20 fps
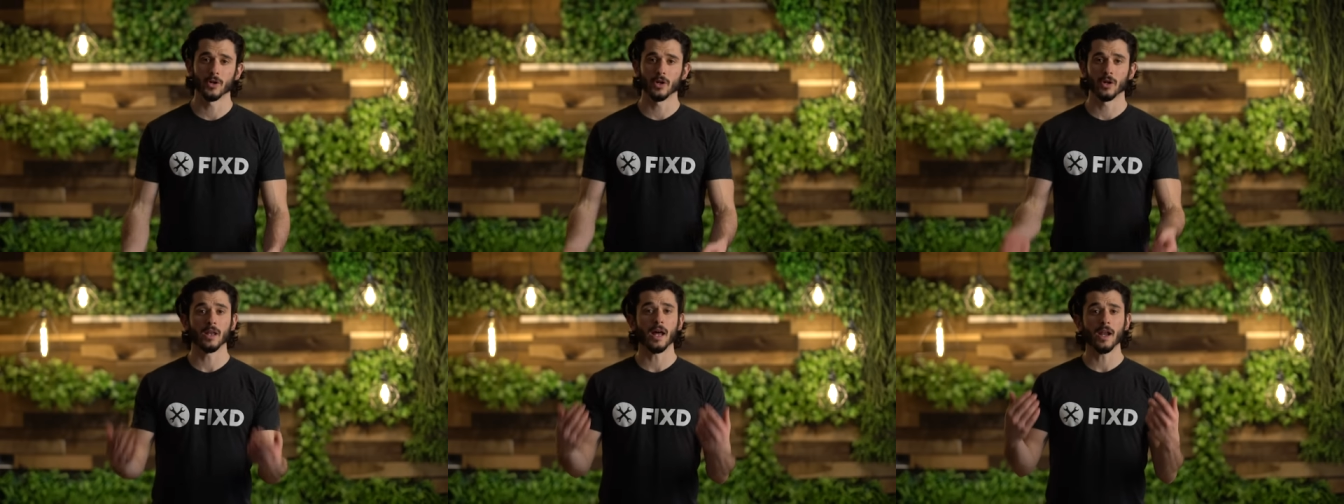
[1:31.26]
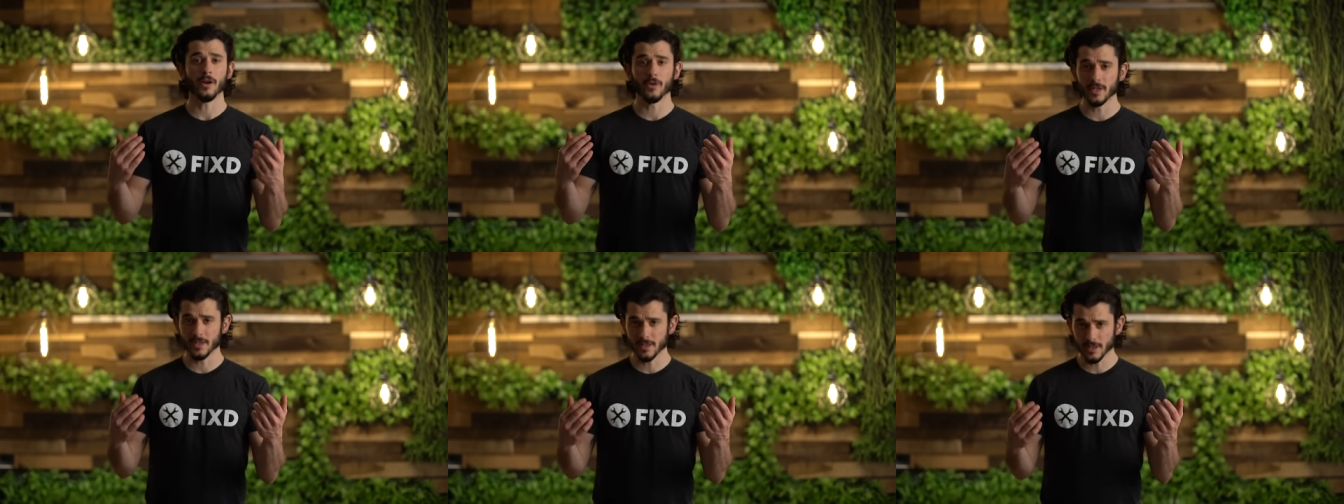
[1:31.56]
there are a
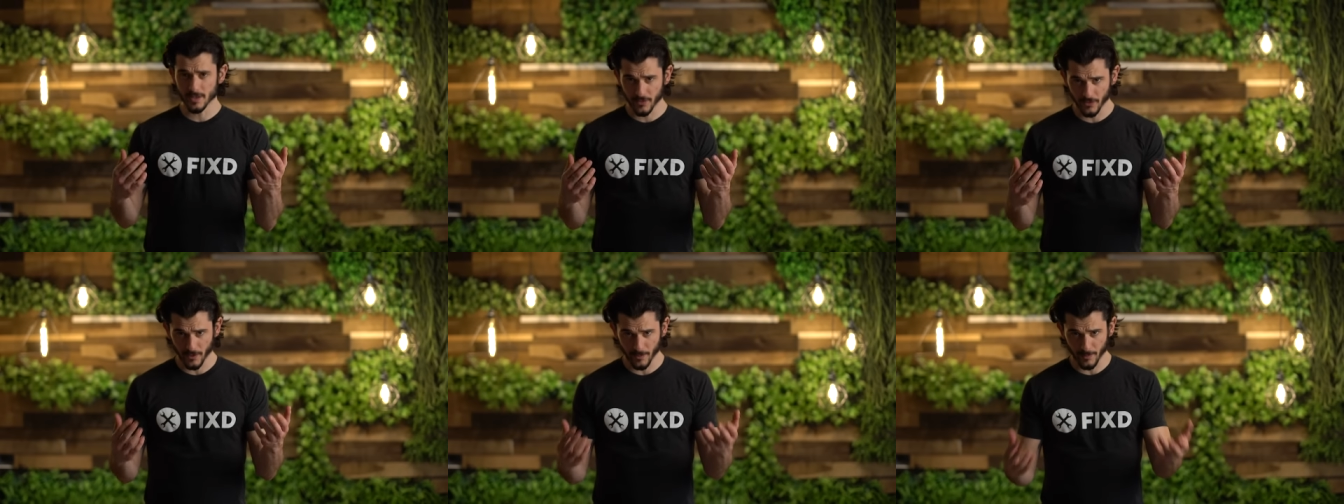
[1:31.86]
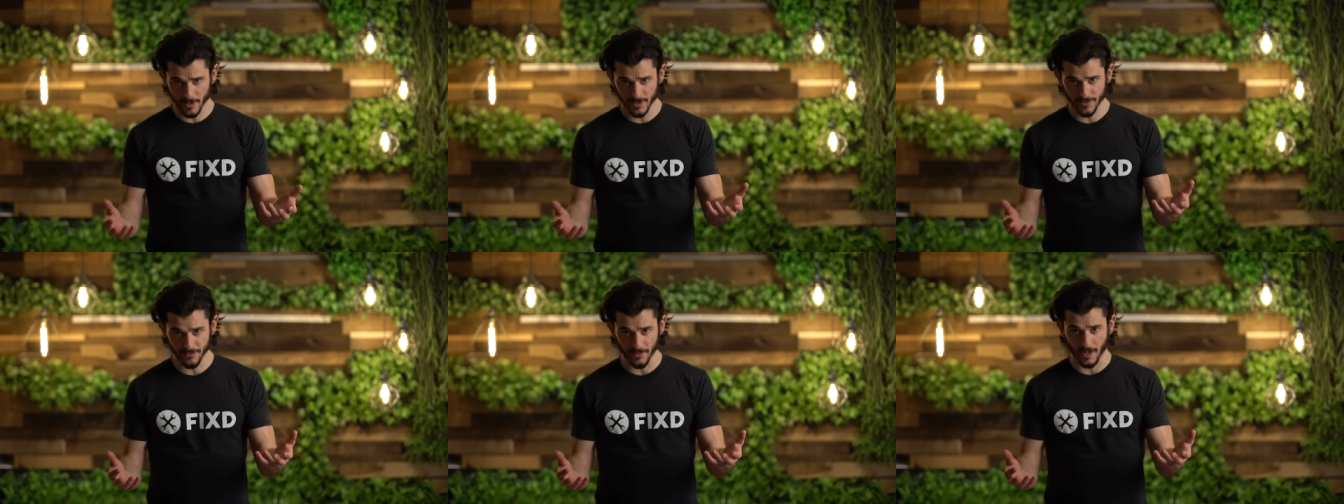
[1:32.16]
lot of reasons for
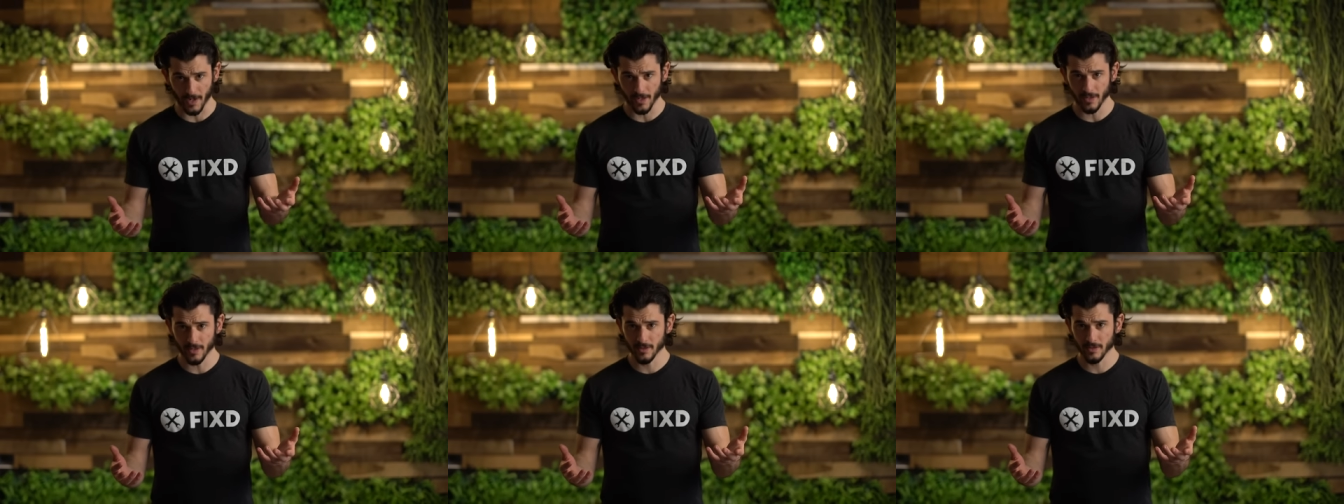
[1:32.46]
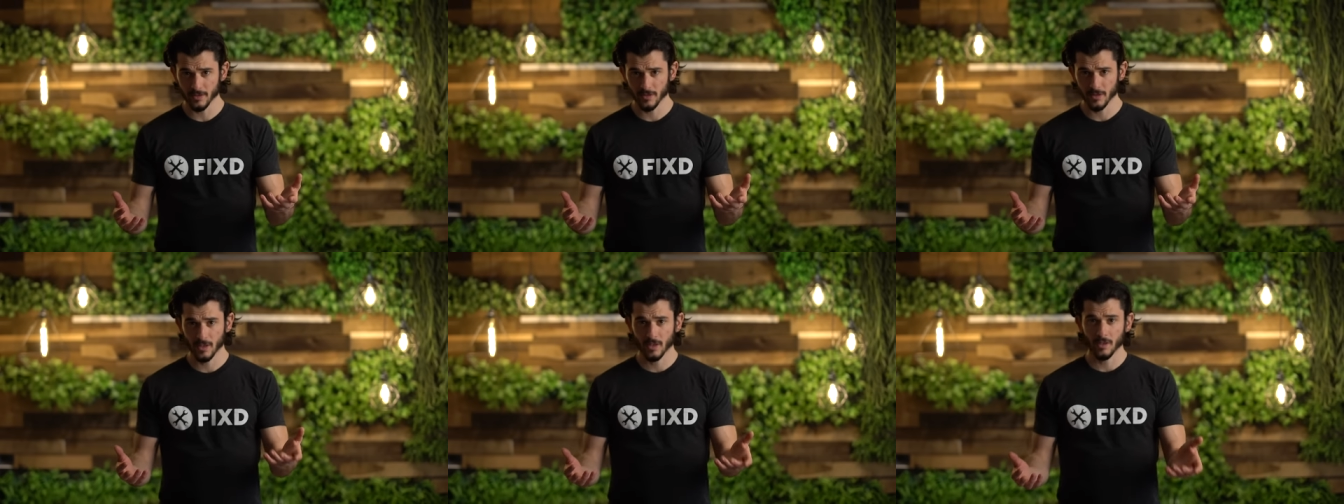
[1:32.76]
a misfire,
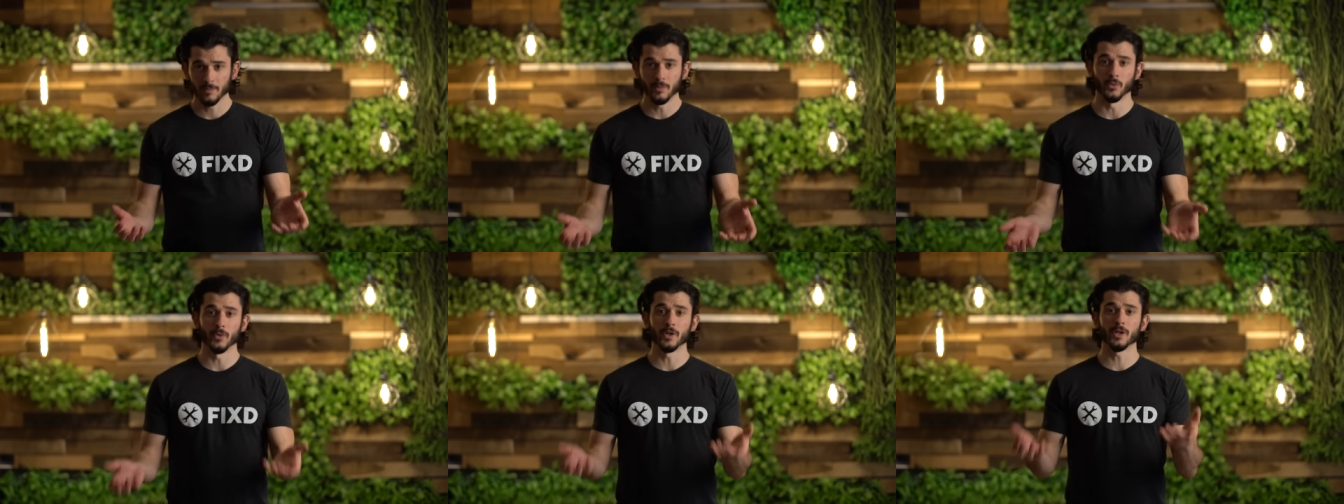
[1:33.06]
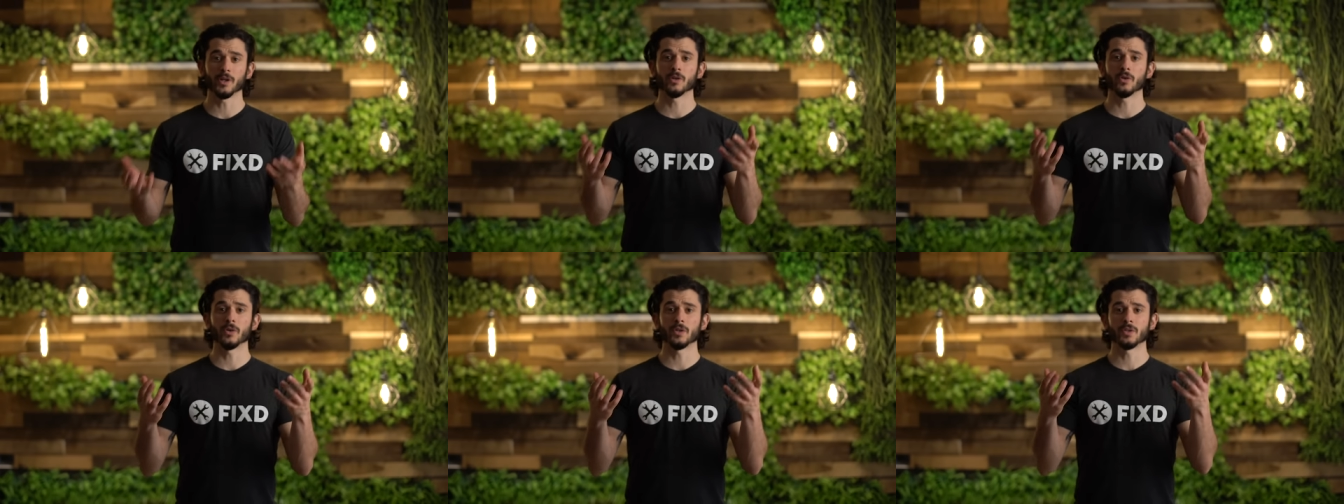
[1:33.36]
but
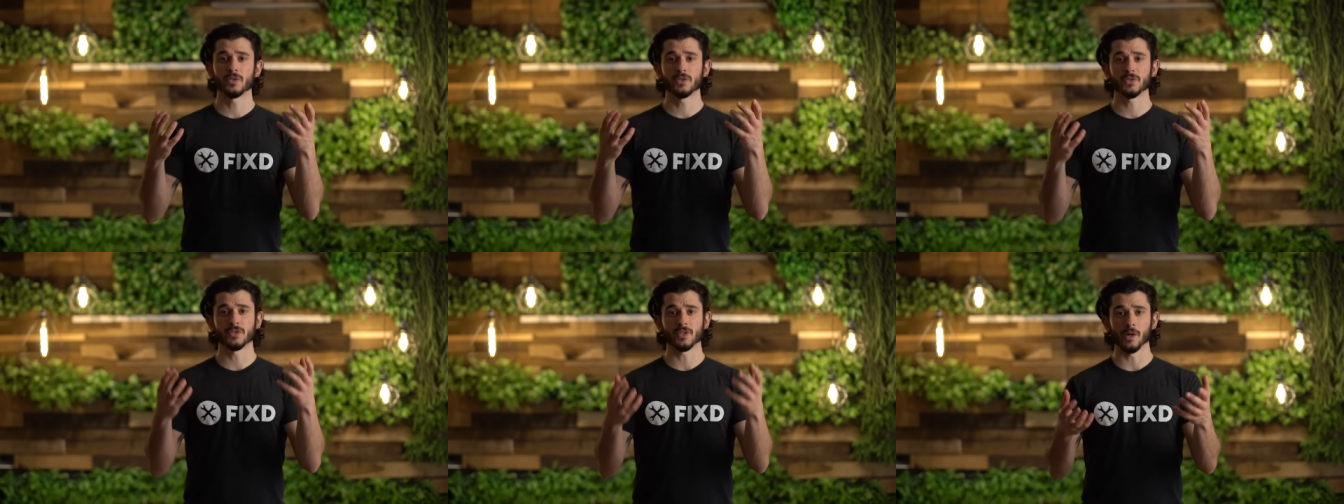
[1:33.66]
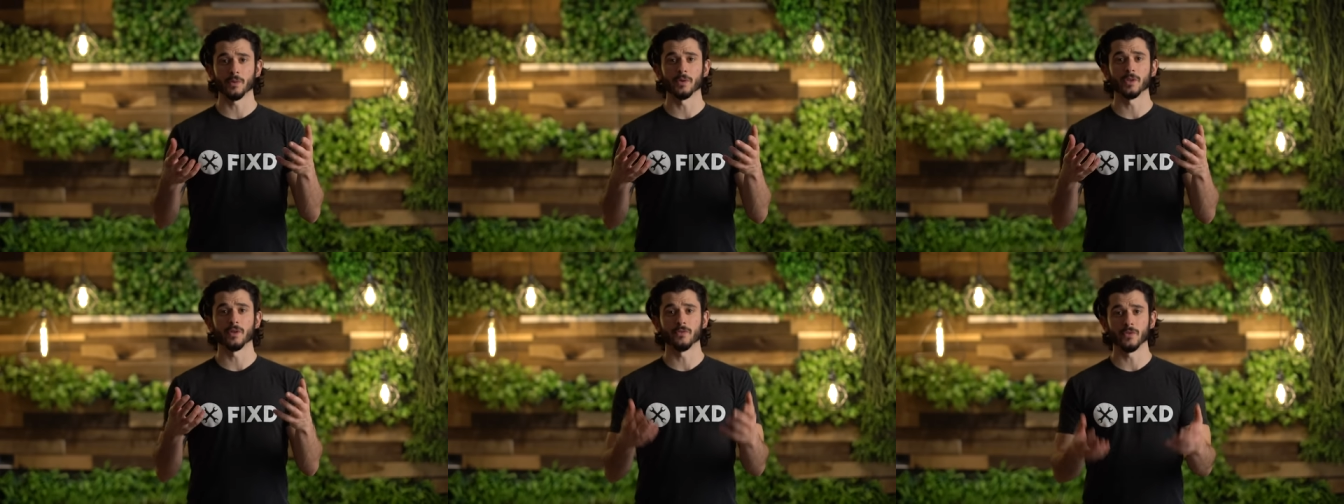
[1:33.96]
we are going to
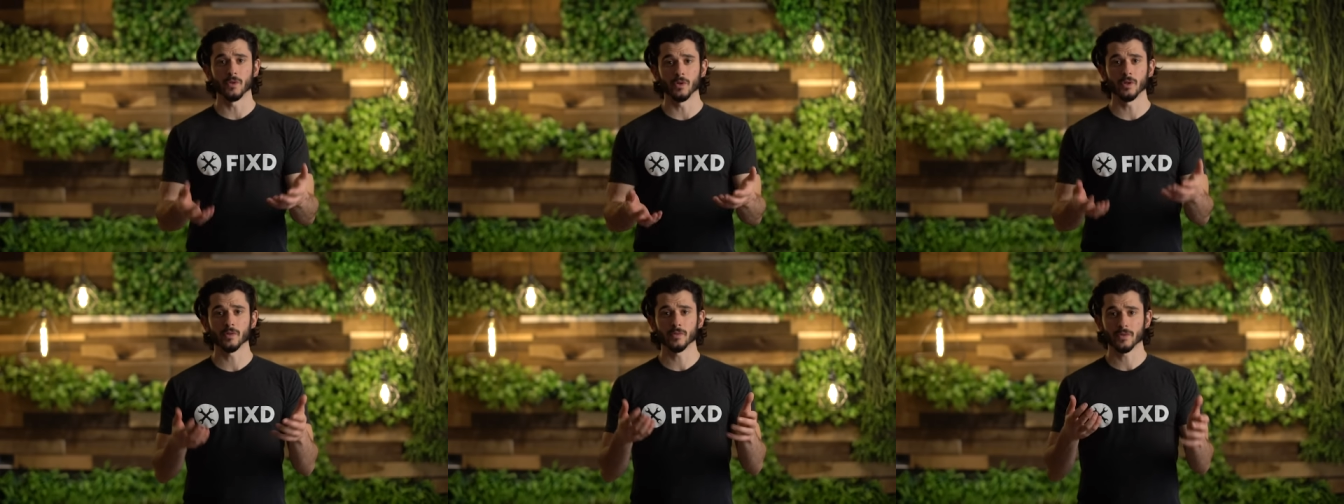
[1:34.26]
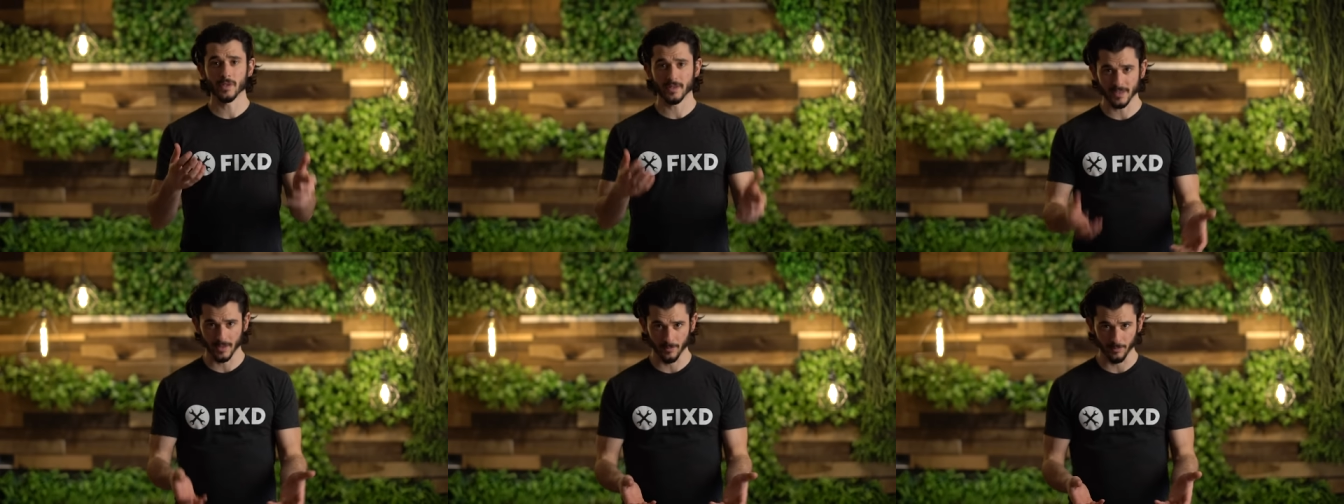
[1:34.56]
start with a few
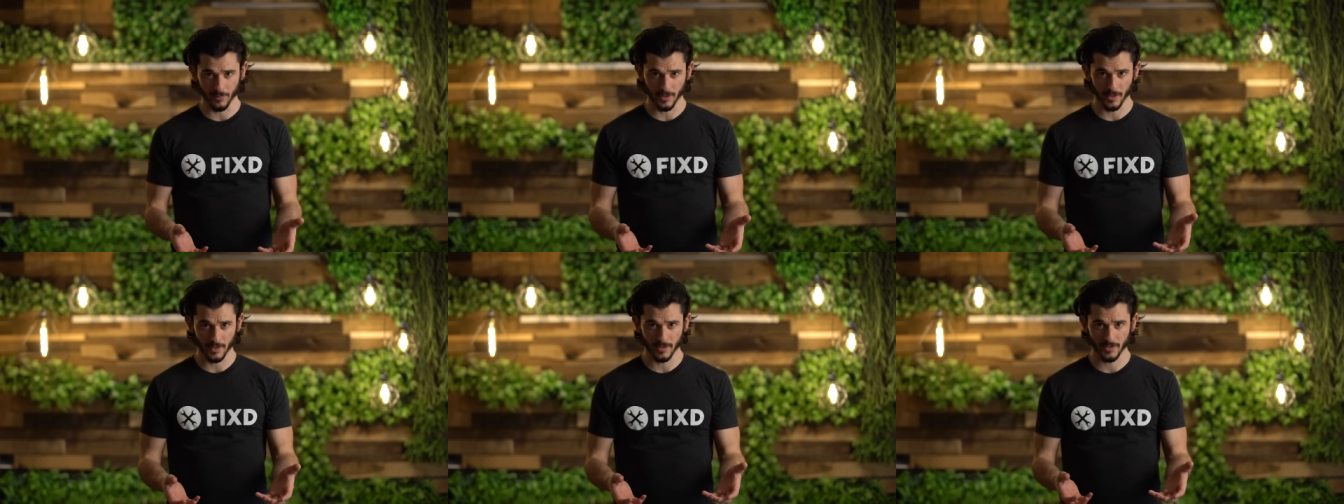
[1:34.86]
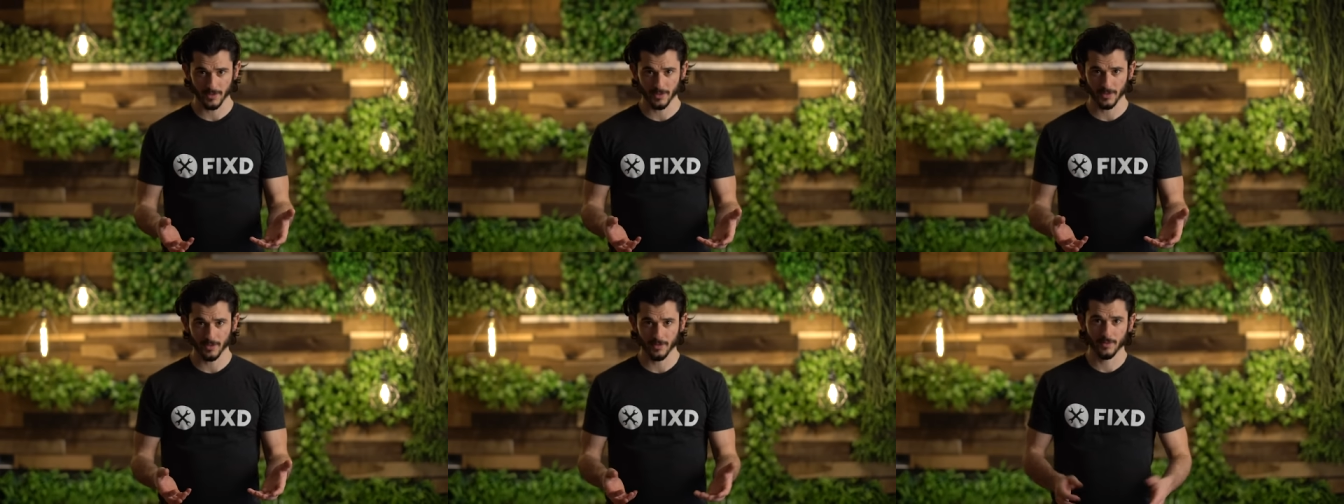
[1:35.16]
of the
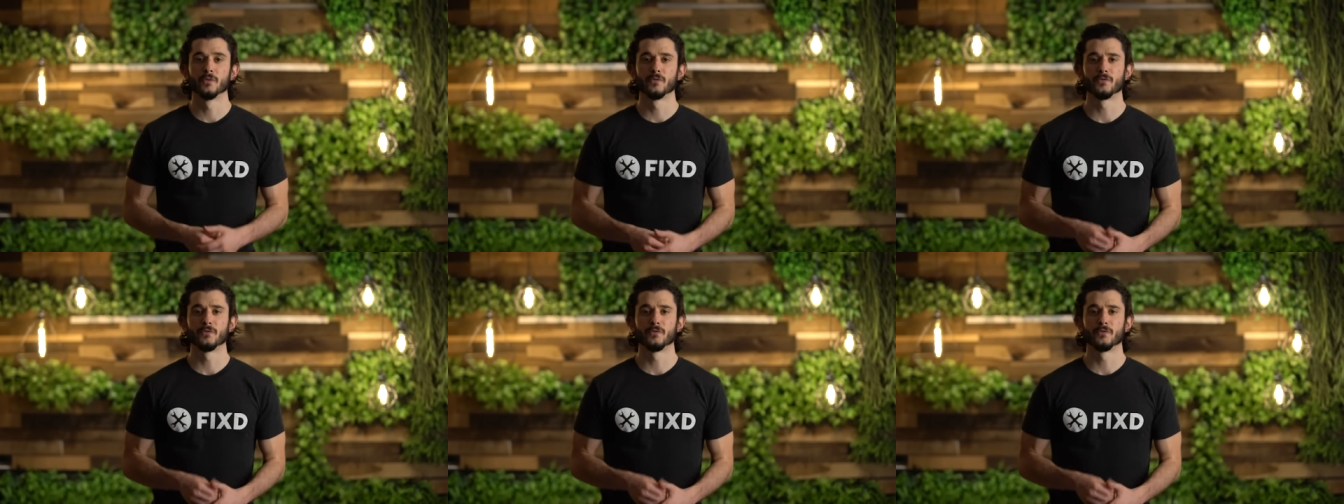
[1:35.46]
simplest.